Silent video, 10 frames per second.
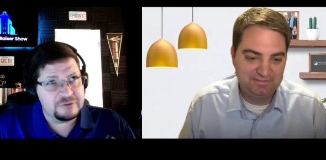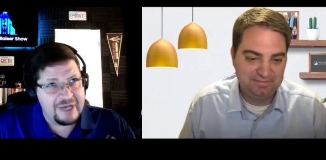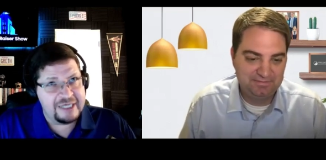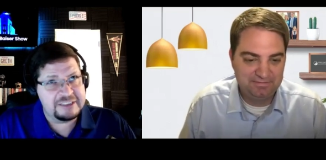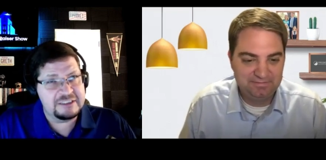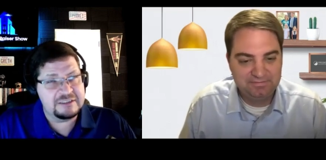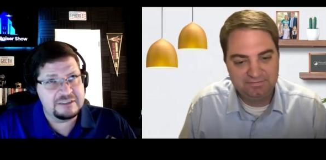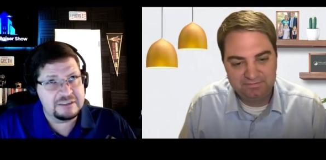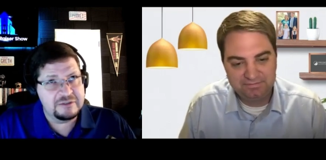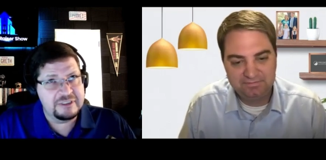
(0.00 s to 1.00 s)
Speaker 1: strategies
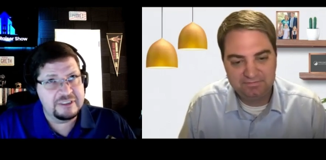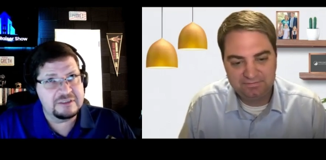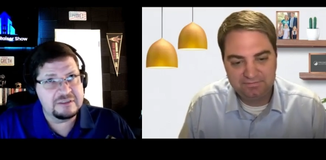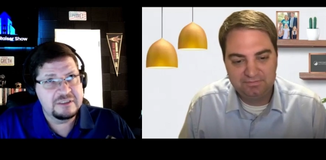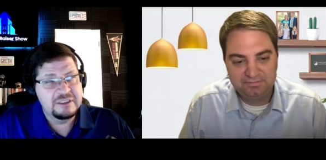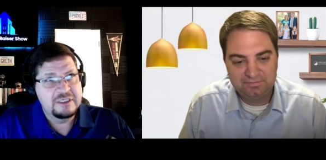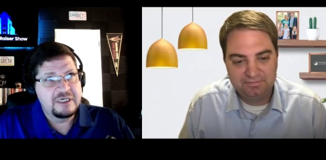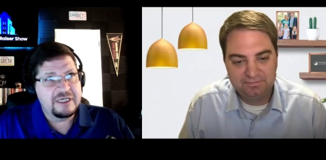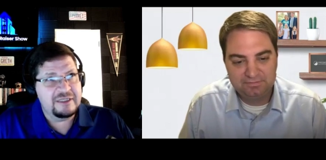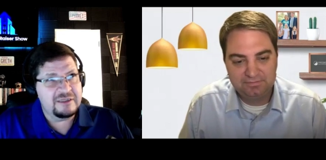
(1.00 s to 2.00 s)
to do it.
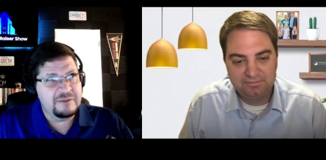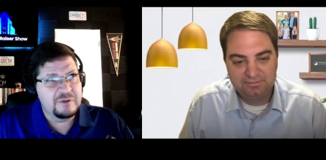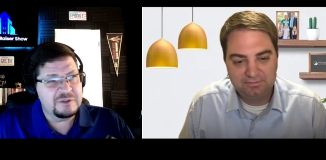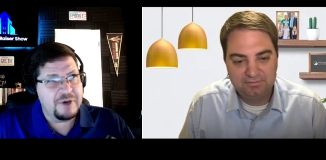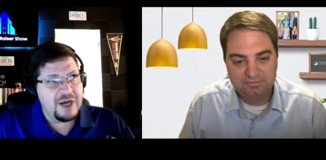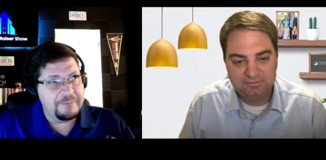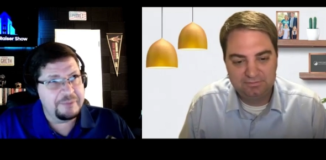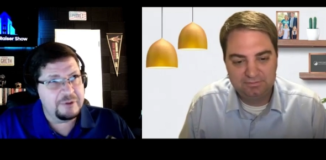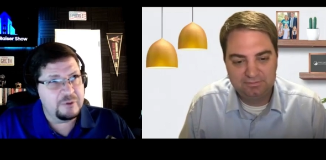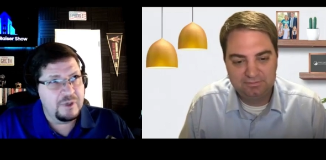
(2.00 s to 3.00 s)
I think the most
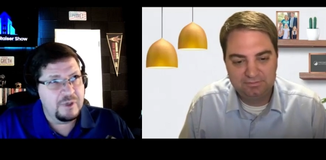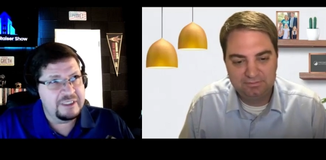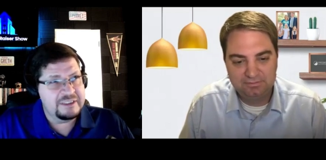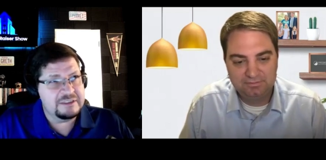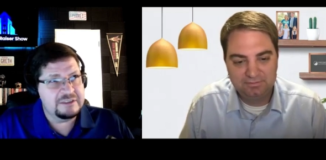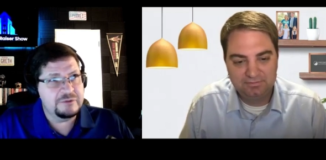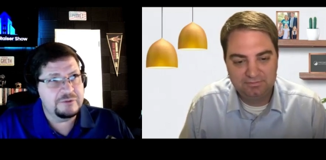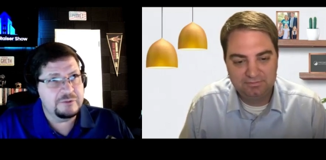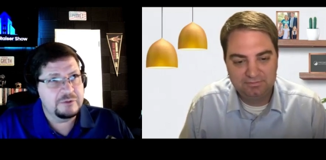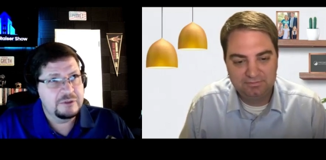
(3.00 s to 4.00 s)
popular one is
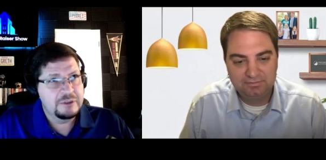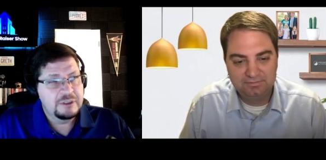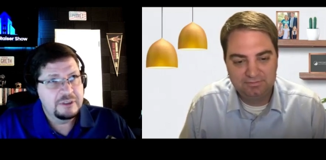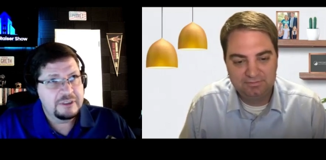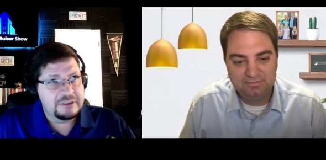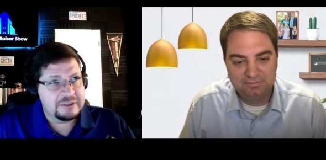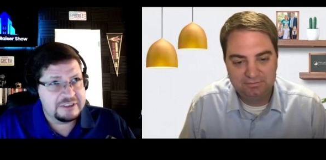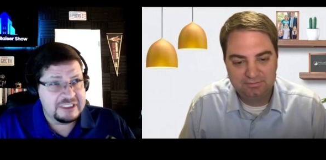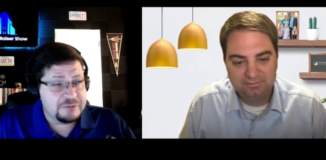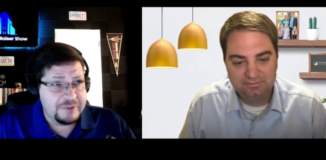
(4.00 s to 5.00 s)
to is to
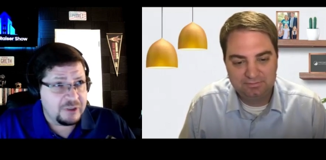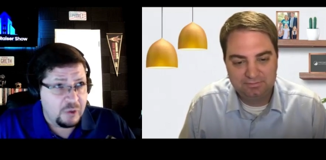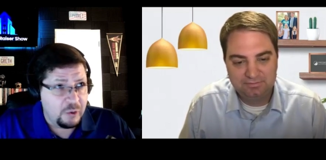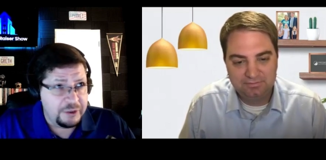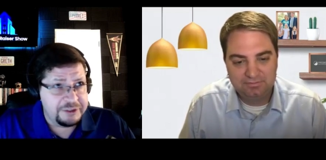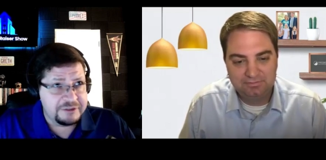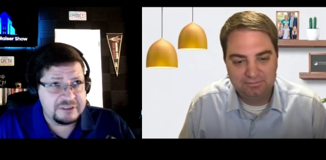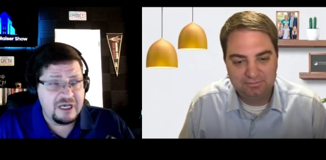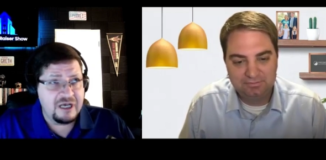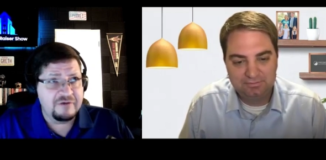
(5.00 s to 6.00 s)
just record
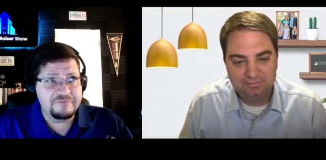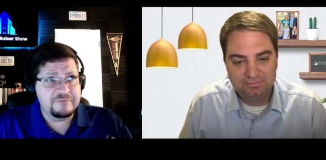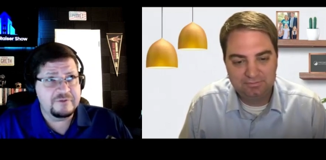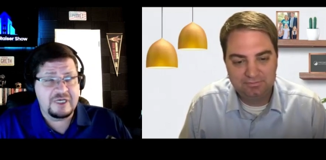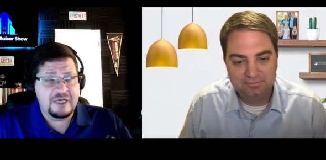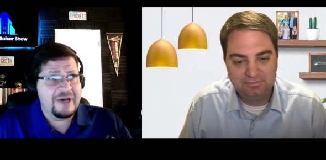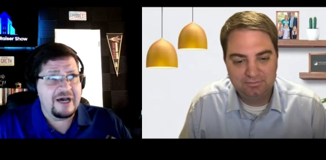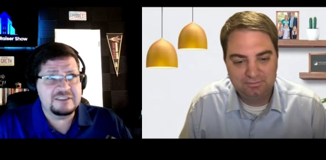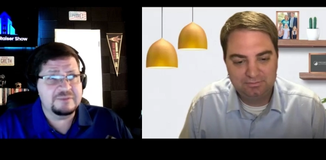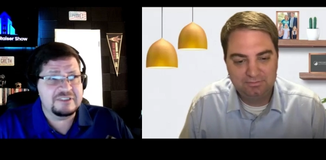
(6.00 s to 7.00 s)
yourself
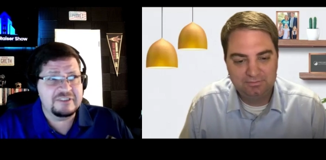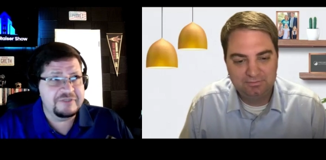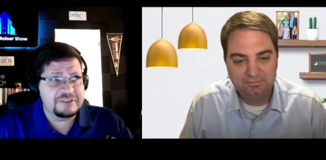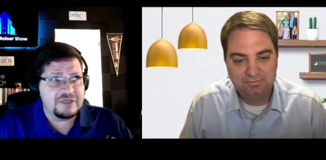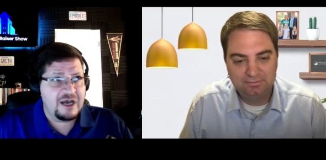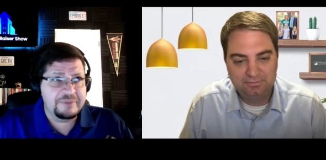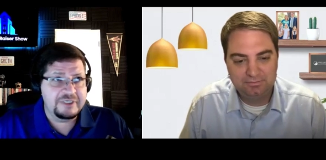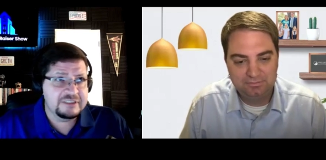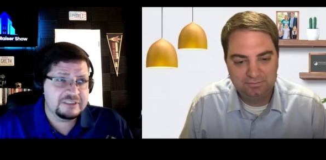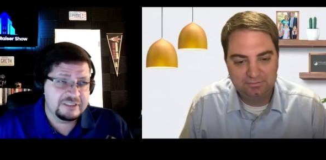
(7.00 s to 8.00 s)
about specific
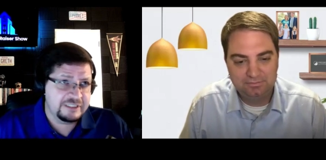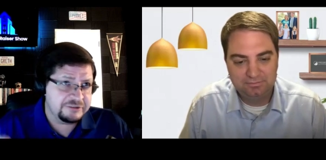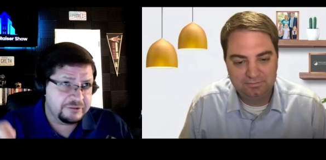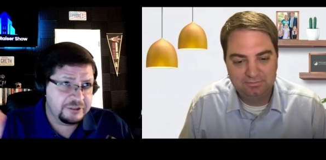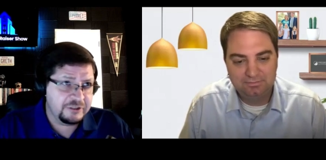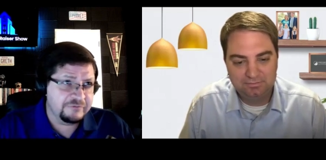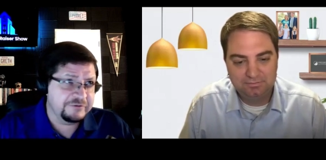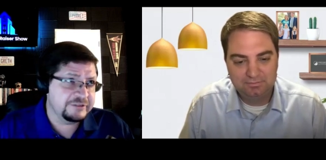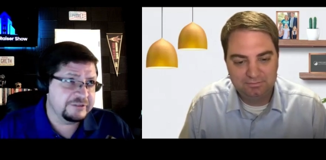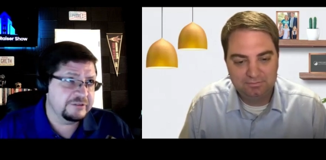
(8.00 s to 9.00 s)
topics and then turn it
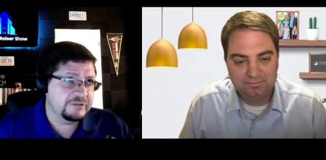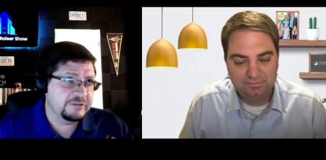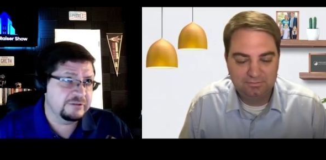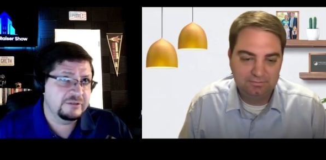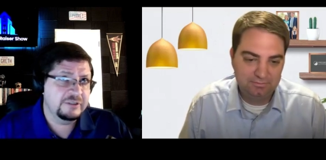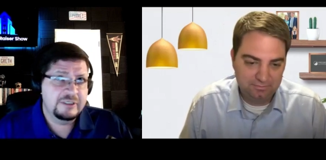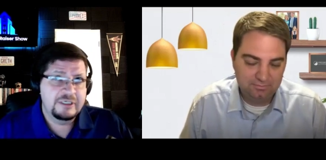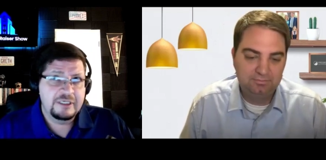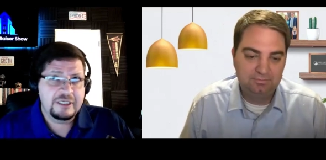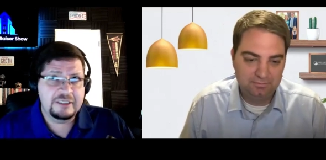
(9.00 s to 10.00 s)
over to
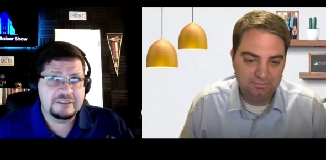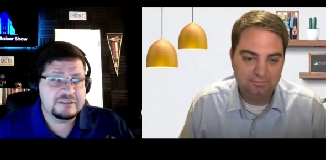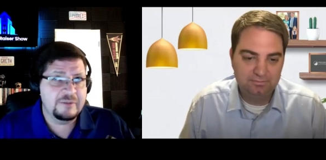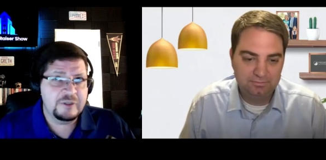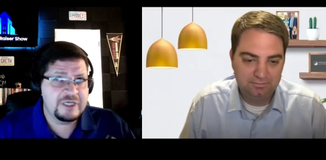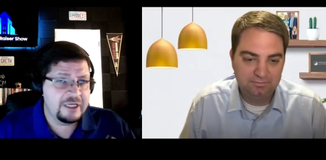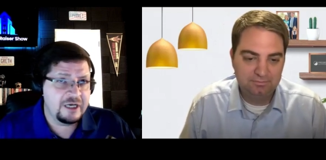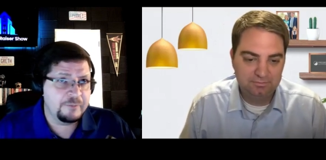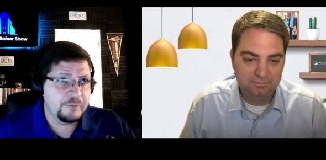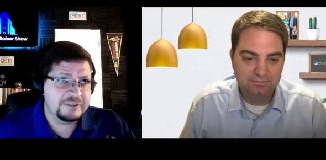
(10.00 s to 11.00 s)
uh, someone at
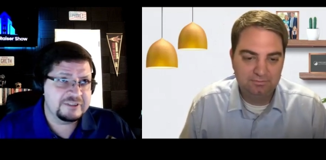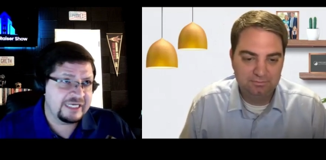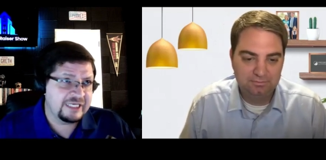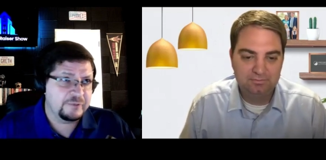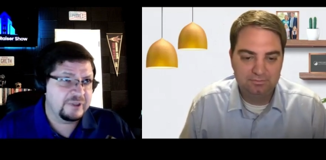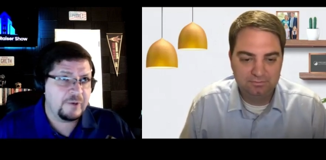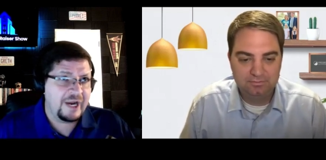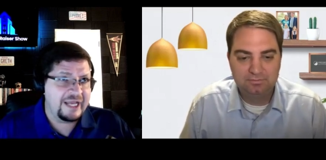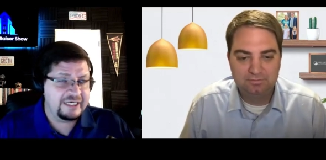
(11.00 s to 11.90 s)
Upworks that can rewrite